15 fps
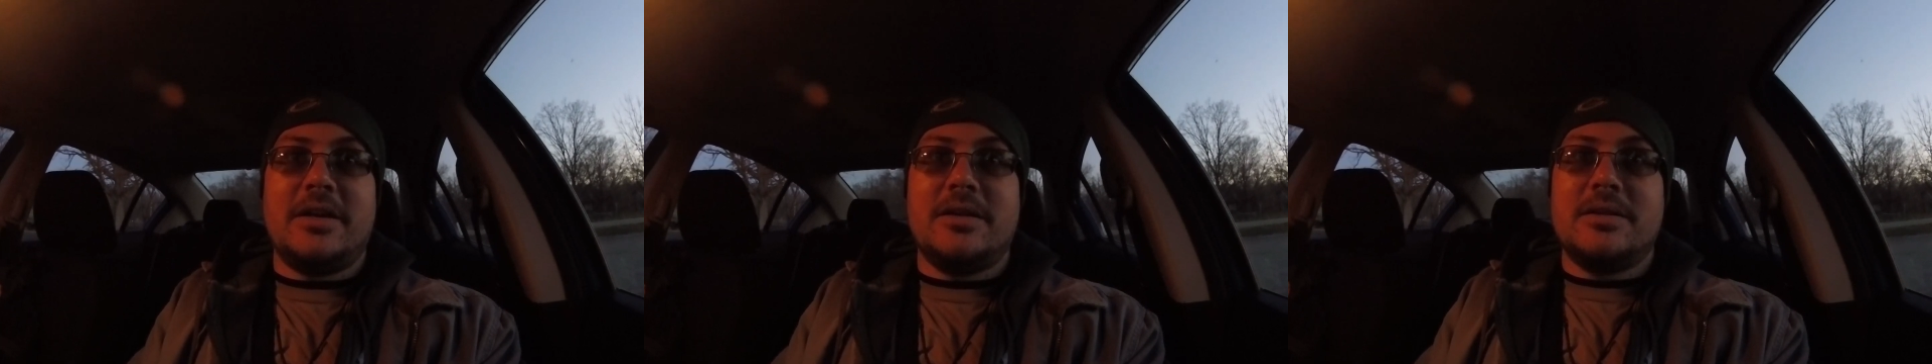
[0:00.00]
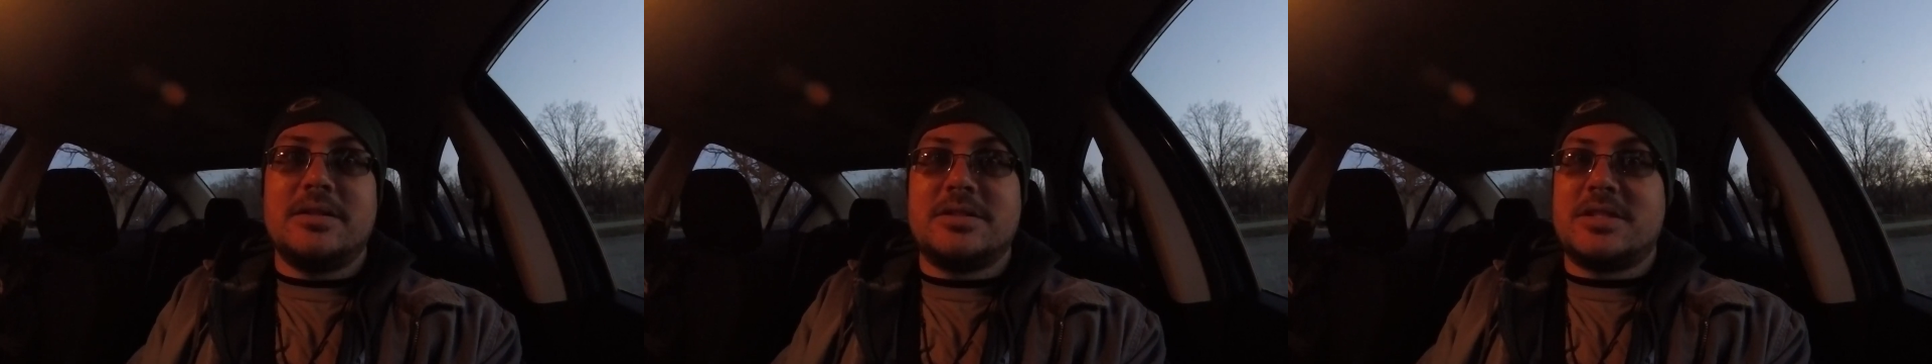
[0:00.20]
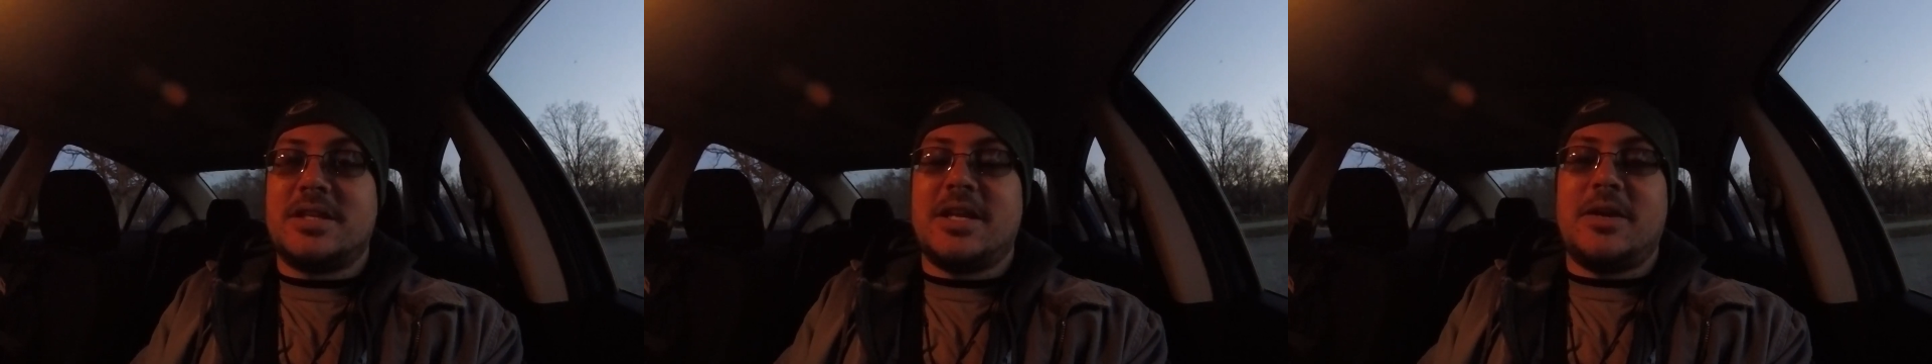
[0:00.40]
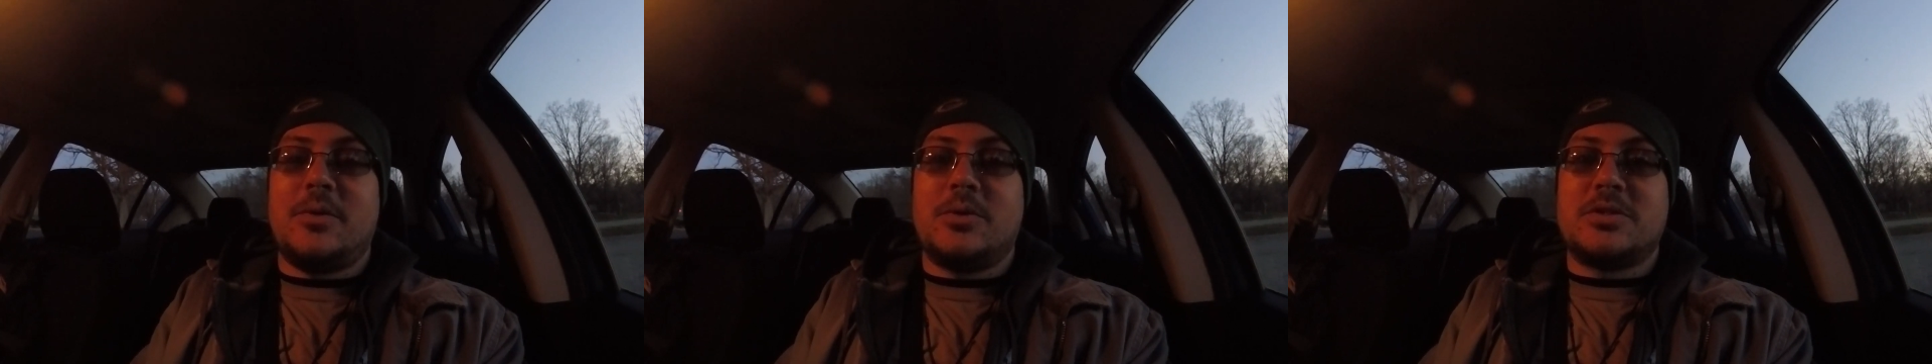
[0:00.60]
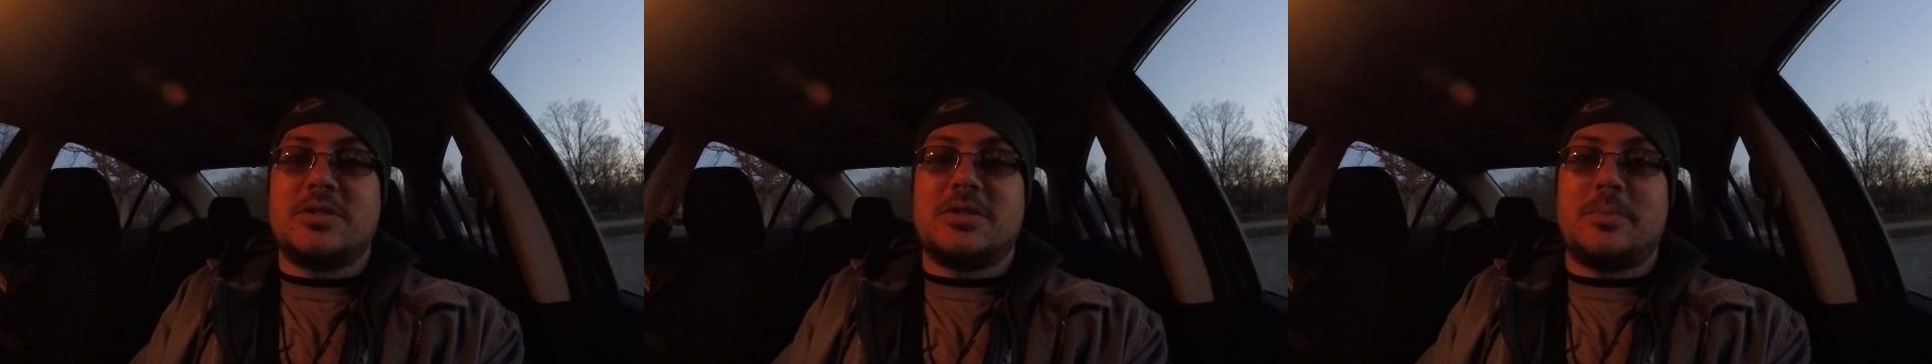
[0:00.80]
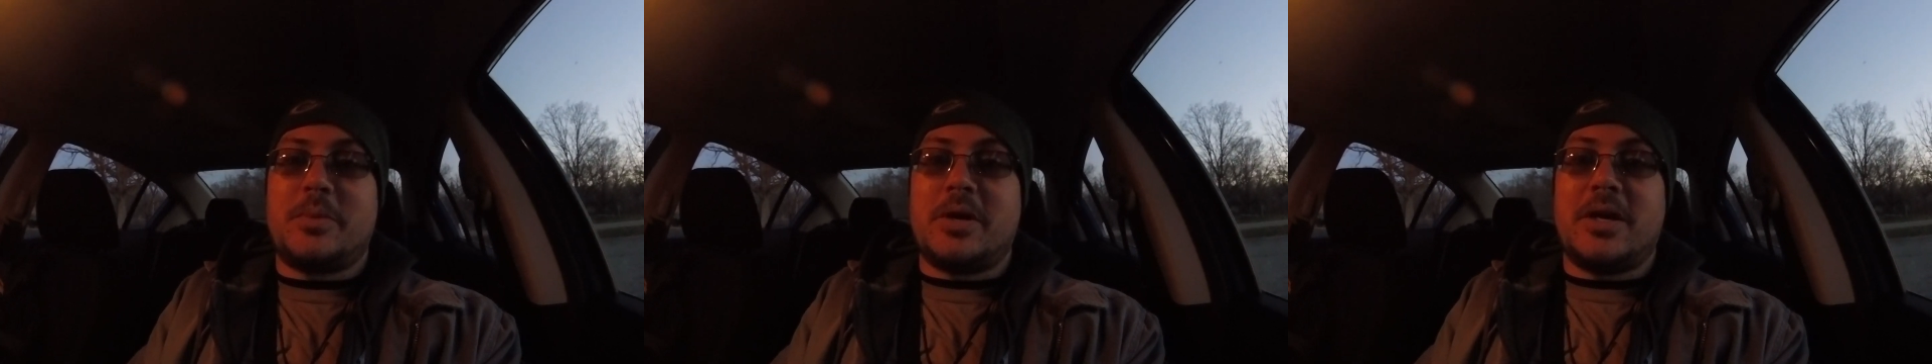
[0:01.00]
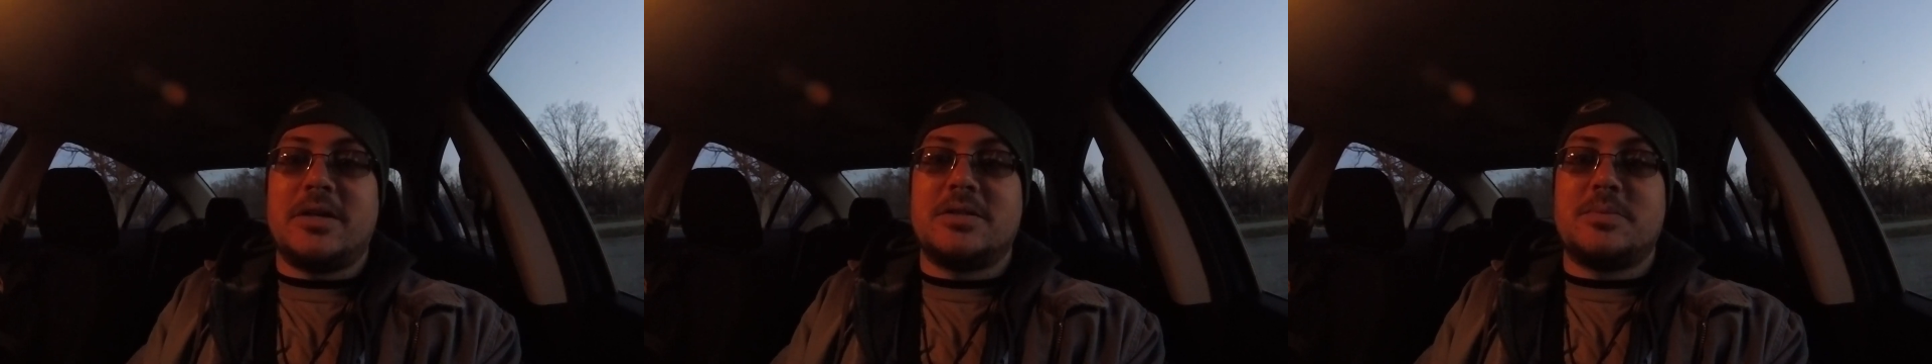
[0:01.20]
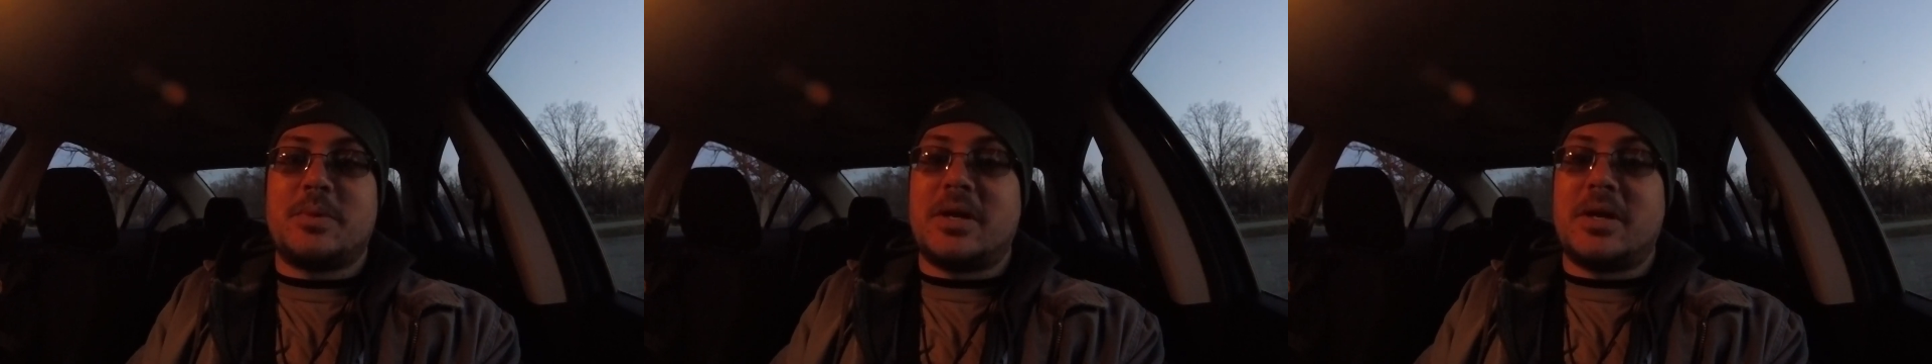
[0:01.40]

because today wasn't the best,